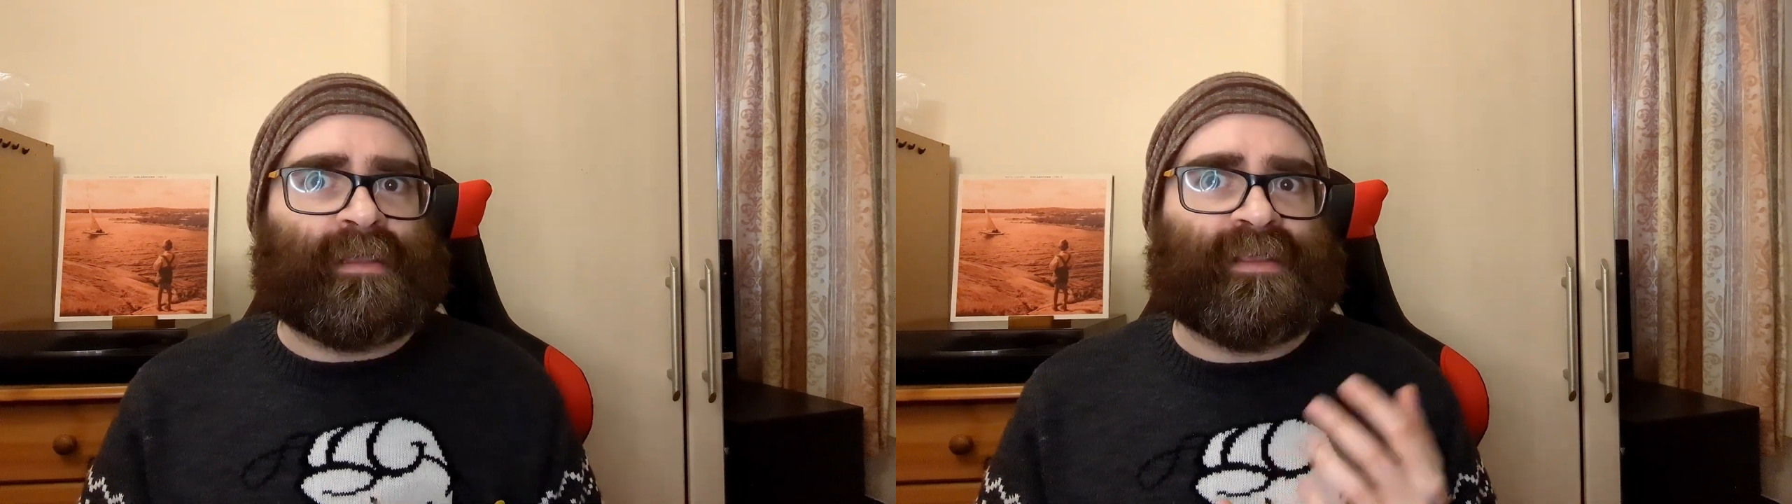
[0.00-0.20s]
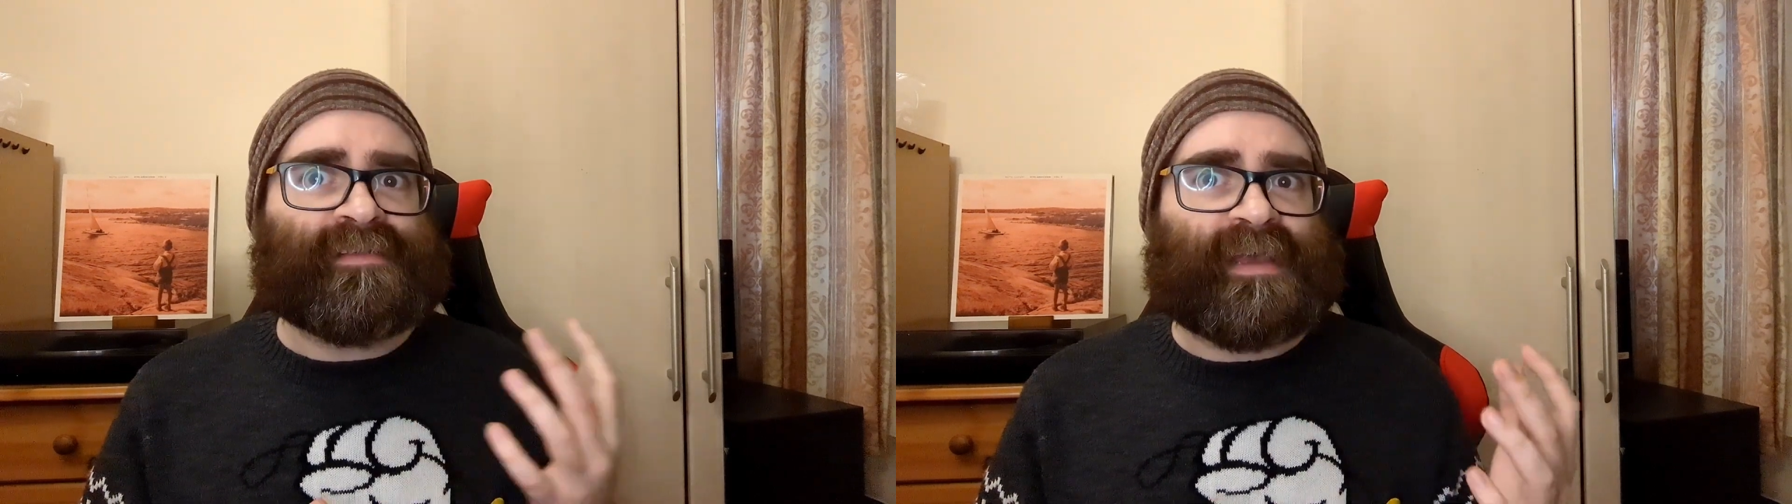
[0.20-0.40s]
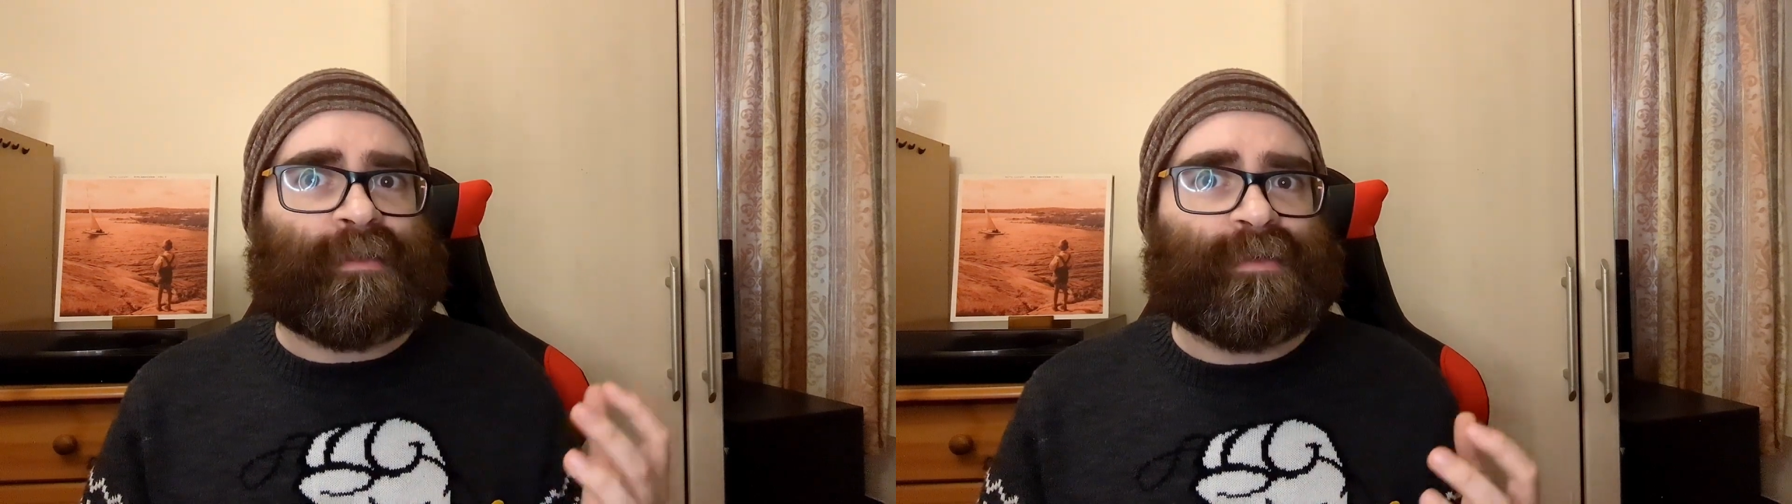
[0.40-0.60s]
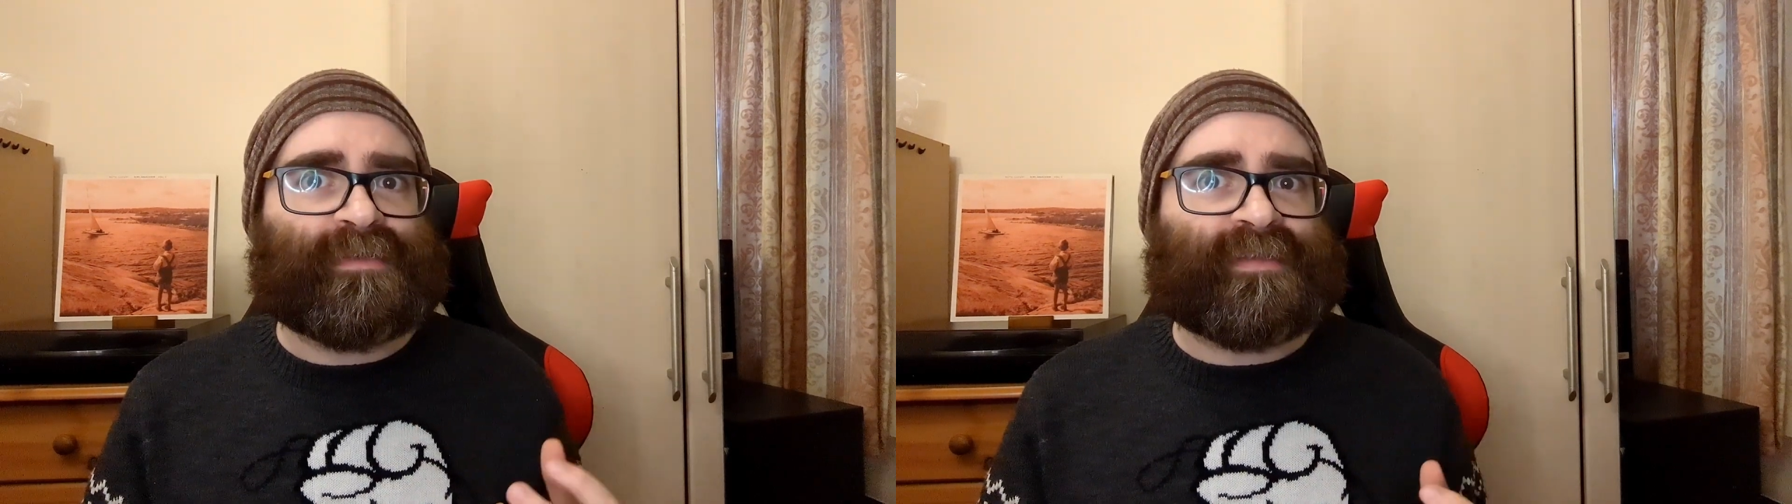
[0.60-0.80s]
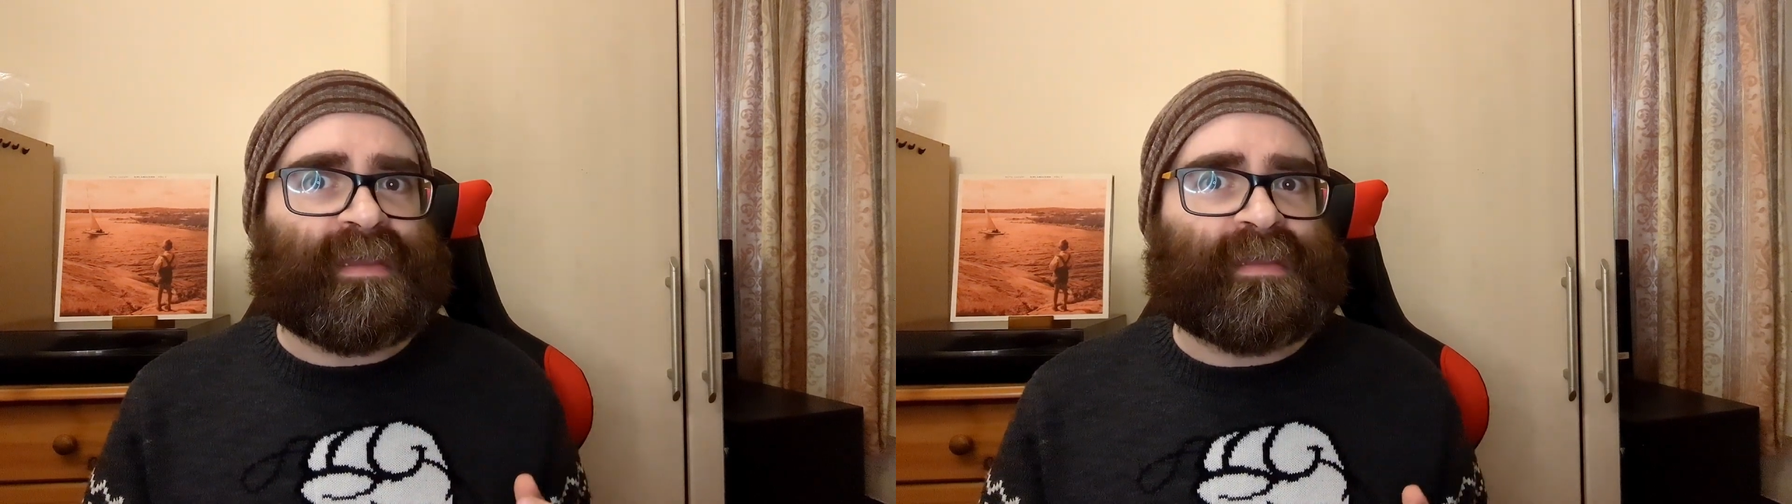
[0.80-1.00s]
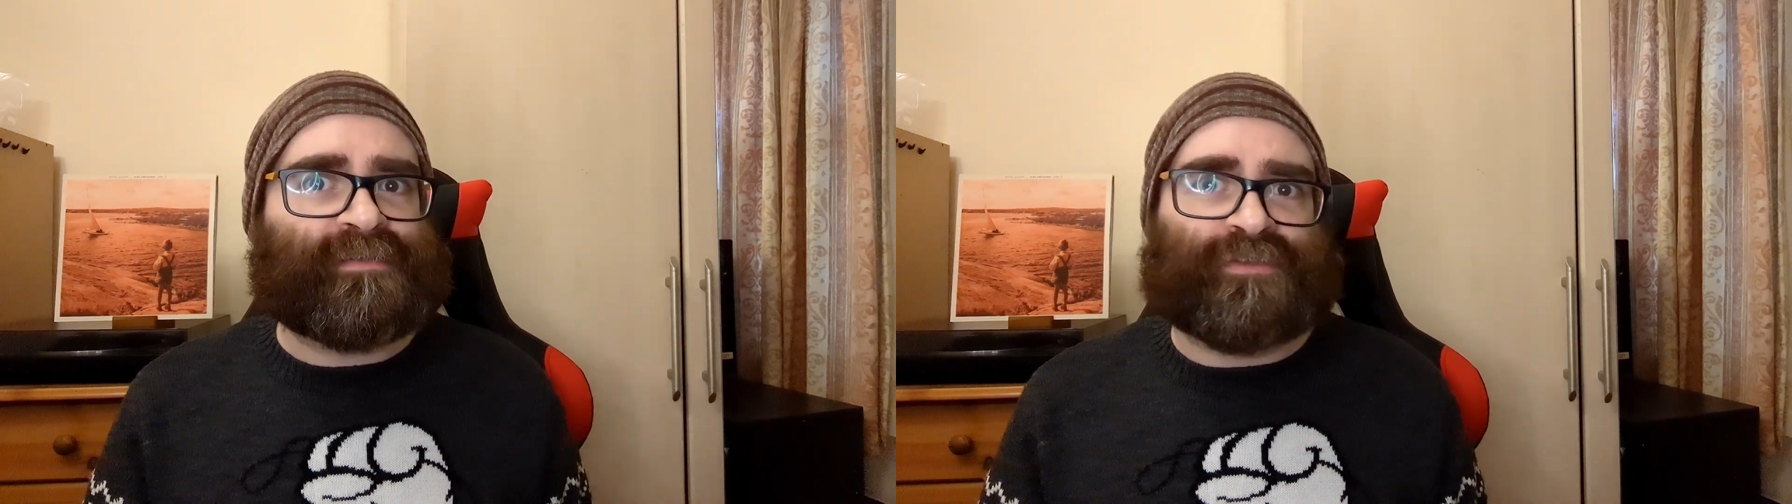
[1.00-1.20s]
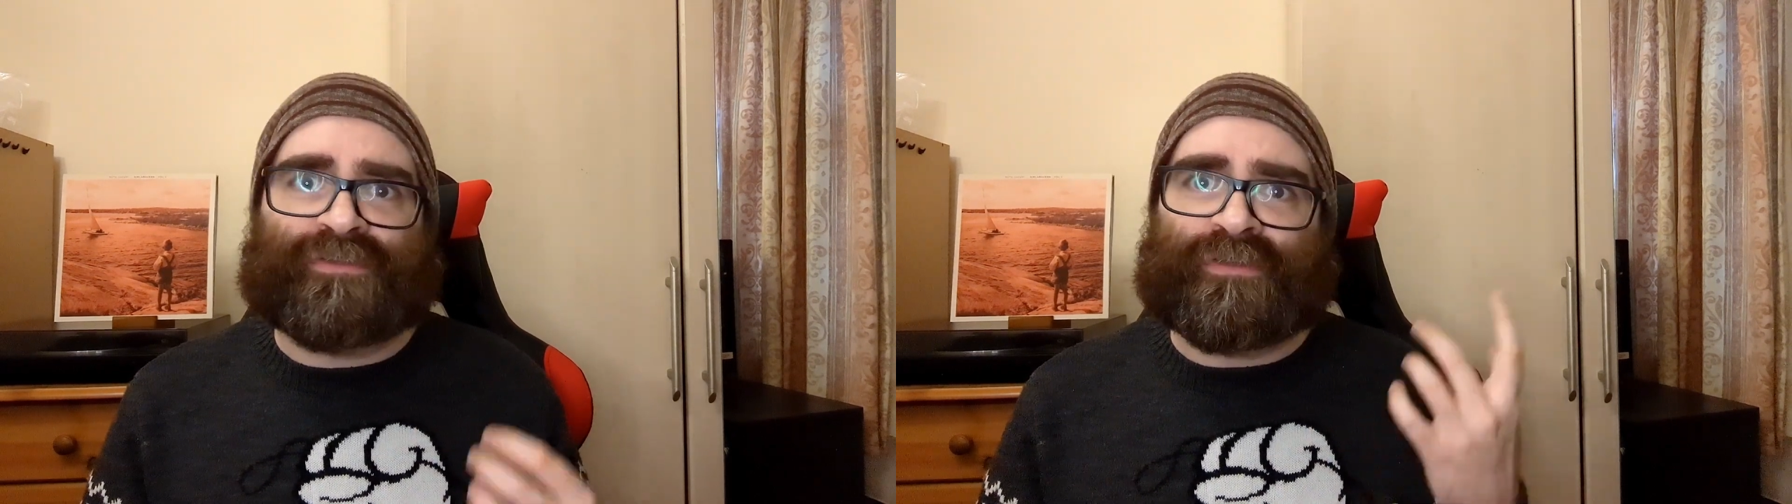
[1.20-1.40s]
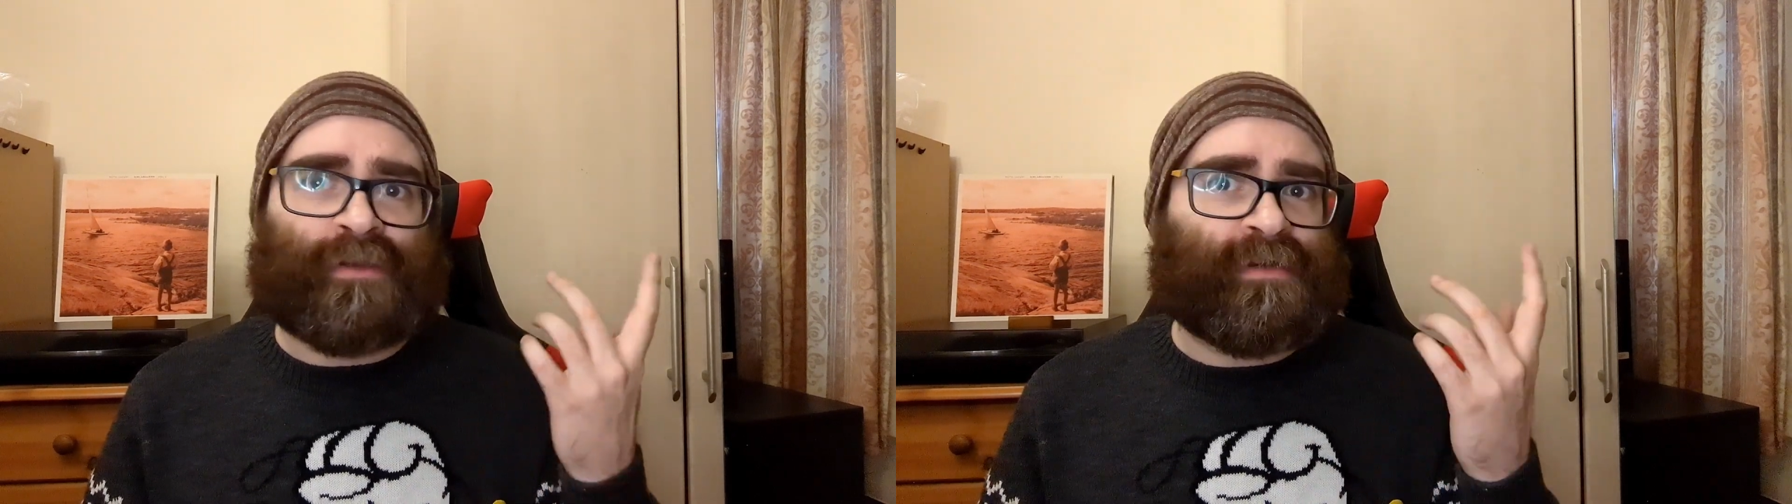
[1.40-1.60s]
This album is here to
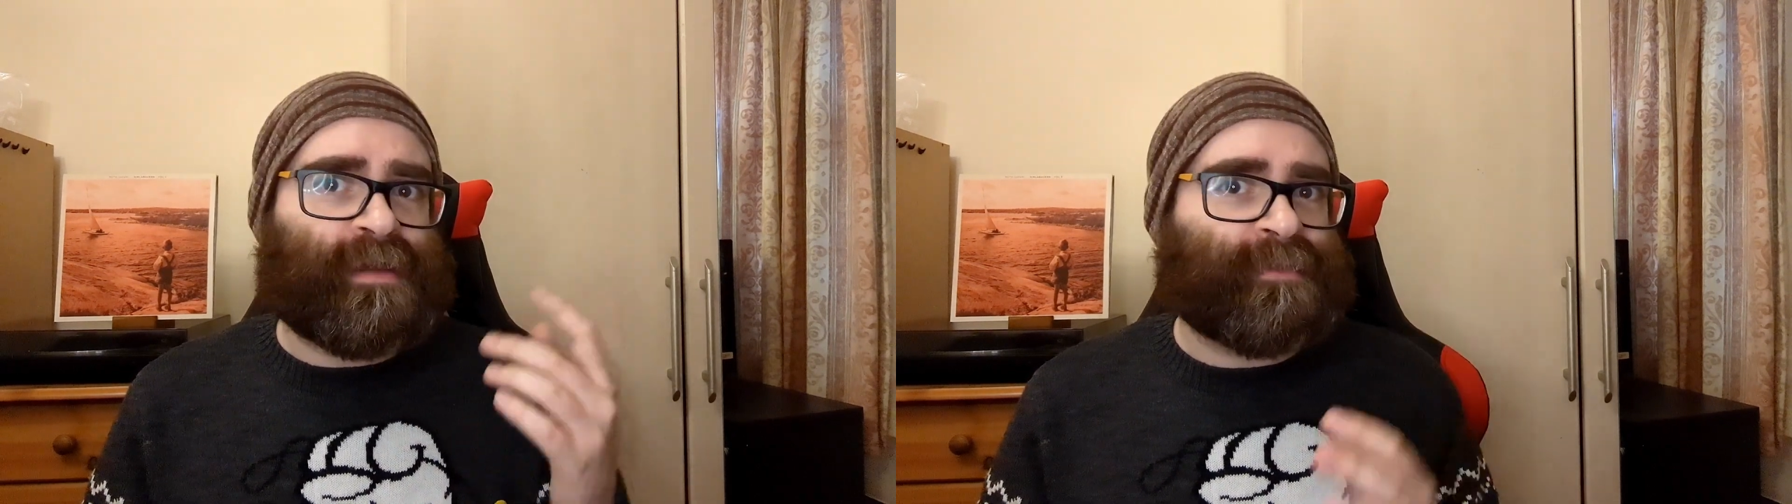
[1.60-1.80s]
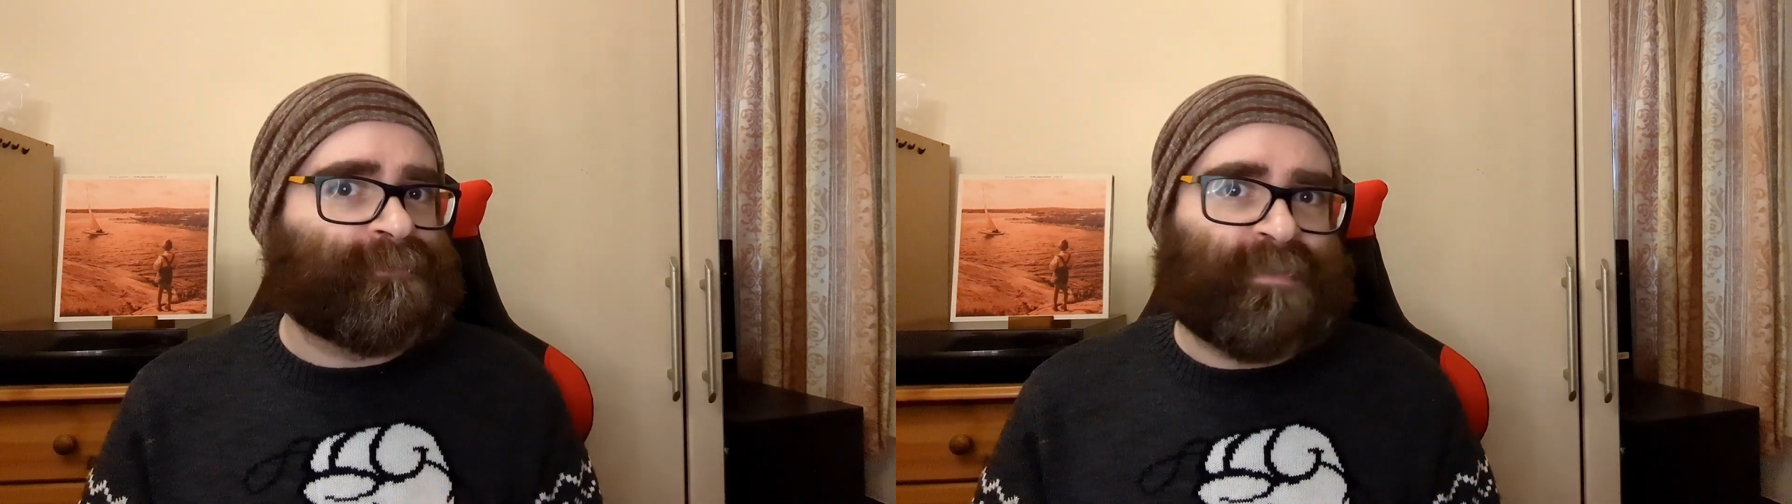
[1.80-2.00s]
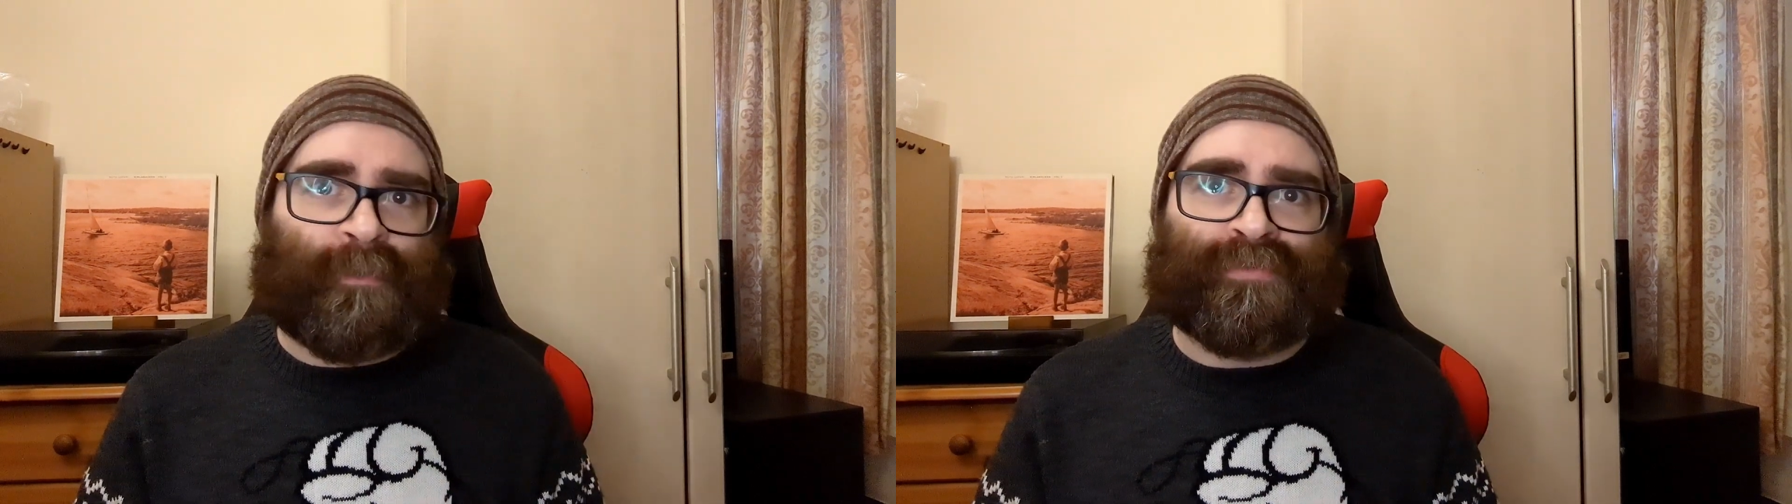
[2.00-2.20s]
show up,